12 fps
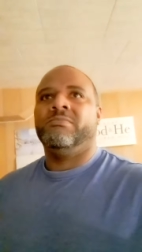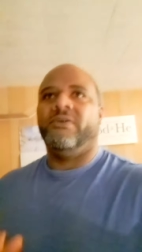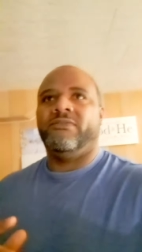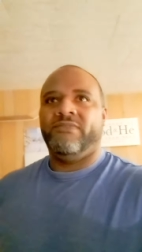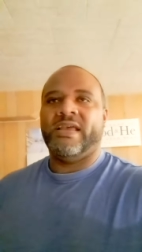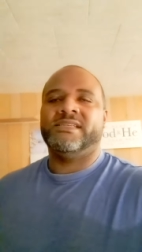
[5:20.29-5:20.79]

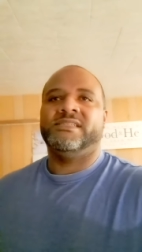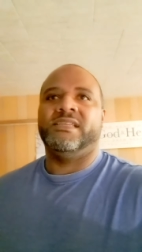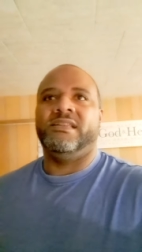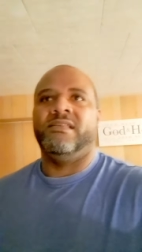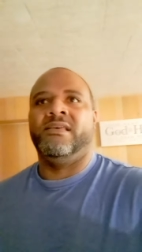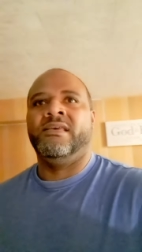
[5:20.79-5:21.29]

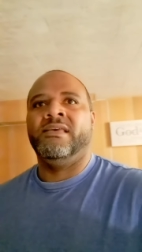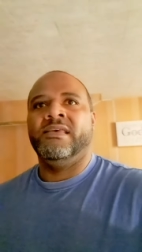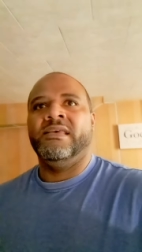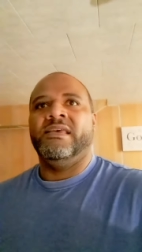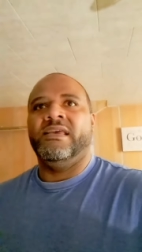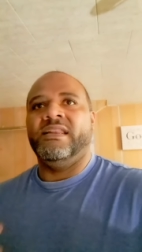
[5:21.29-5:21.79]
perfection
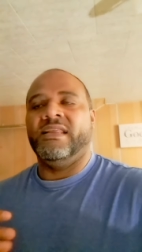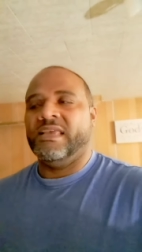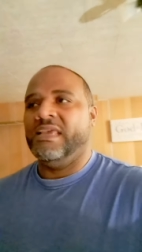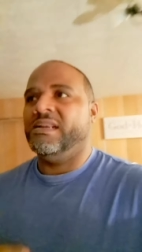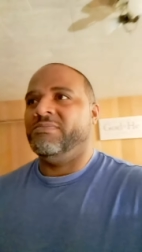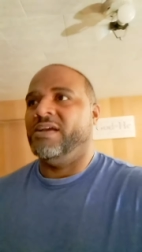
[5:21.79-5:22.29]
in the
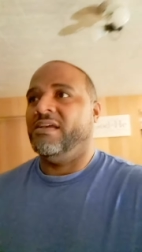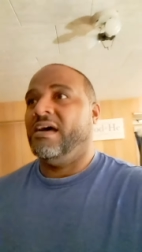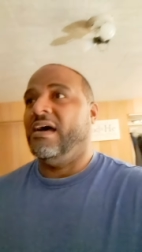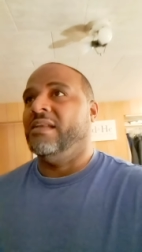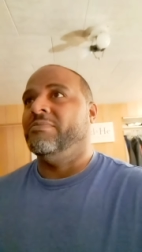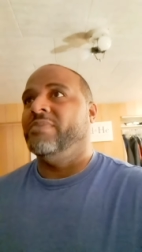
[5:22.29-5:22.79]
kingdom of
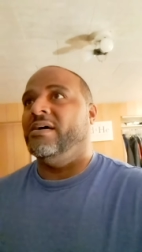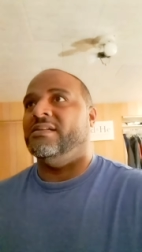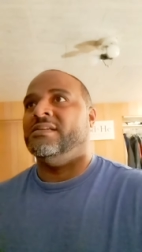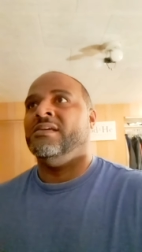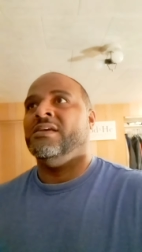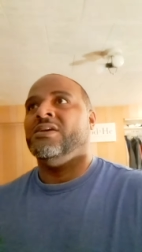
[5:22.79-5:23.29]
God,
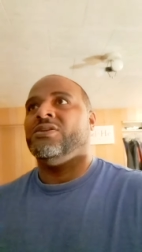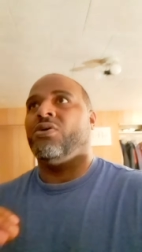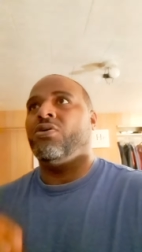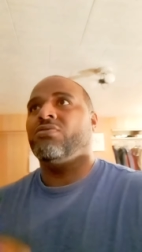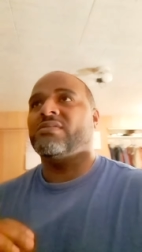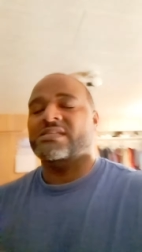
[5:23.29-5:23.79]
but
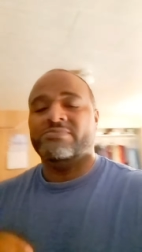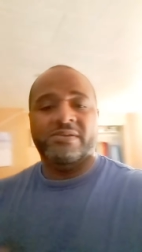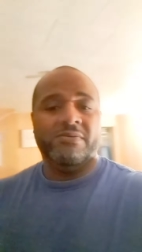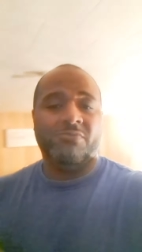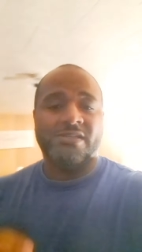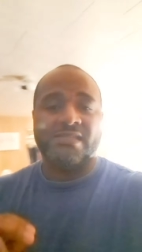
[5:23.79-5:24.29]
the Holy
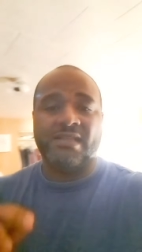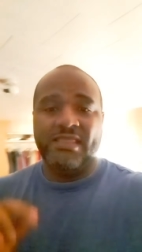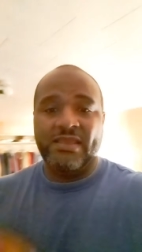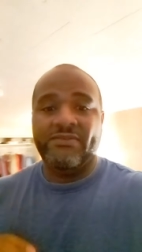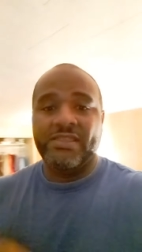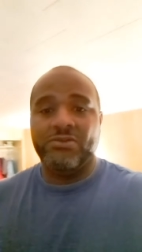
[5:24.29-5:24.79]
Spirit wants to
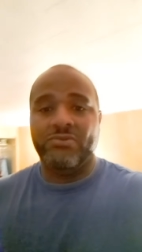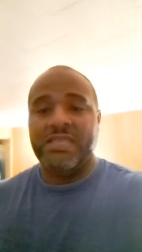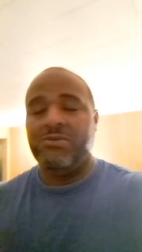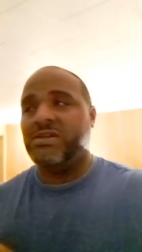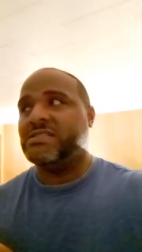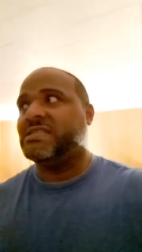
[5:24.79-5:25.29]
live in you.
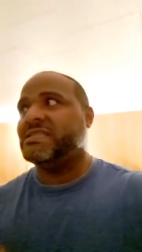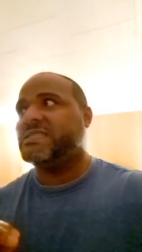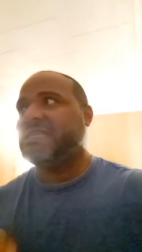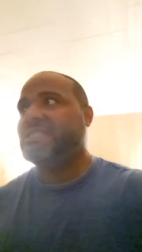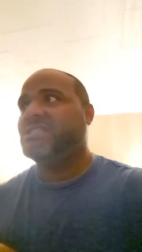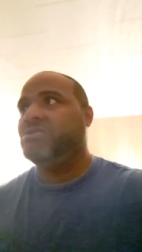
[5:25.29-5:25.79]
He wants to
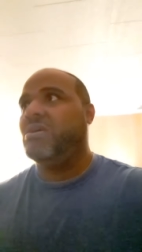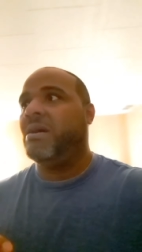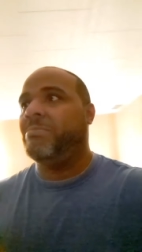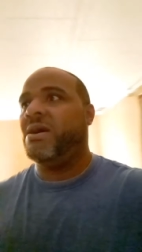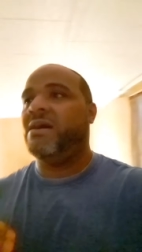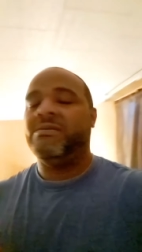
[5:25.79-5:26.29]
set you
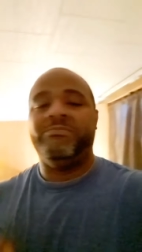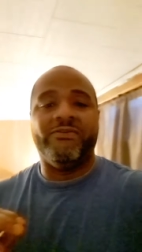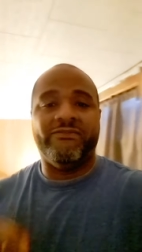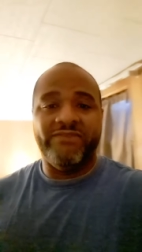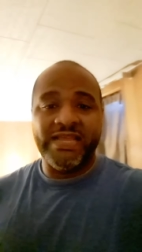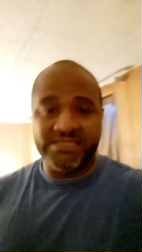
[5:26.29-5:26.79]
upon
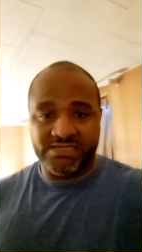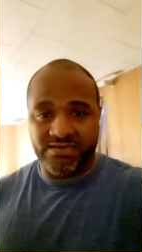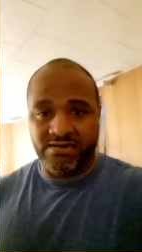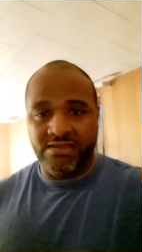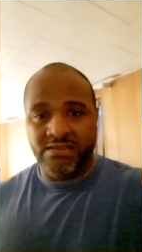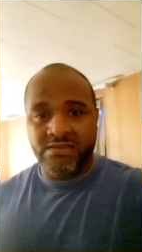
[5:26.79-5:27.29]

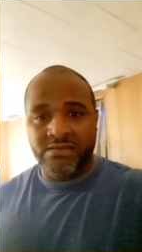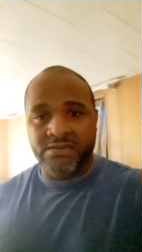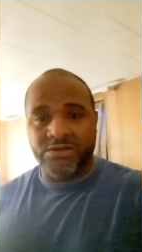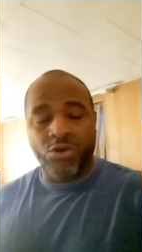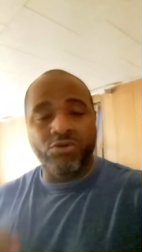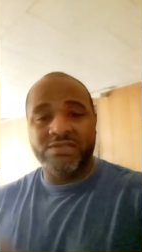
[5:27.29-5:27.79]
perfection.
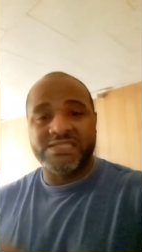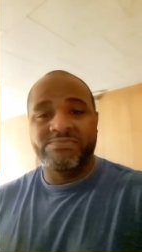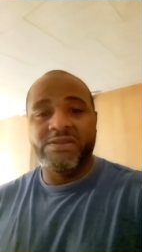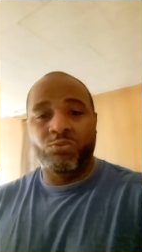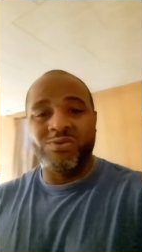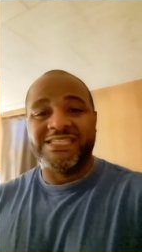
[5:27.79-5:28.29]
The Holy
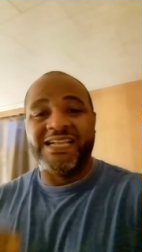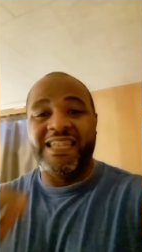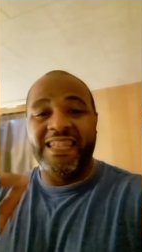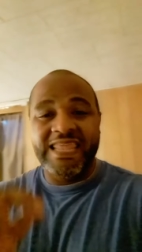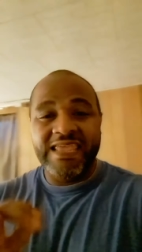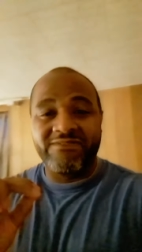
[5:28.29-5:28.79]
Spirit wants to
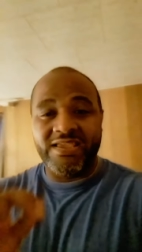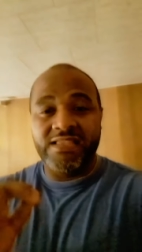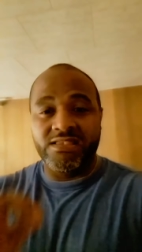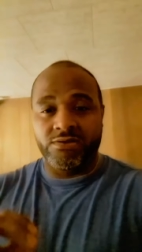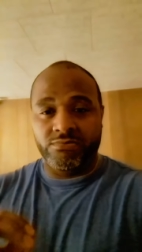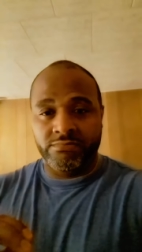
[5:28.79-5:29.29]
live
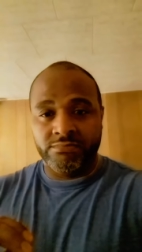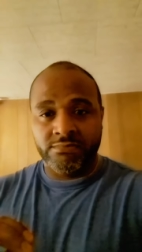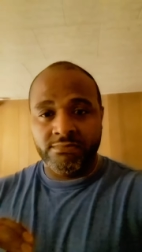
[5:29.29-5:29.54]
in you.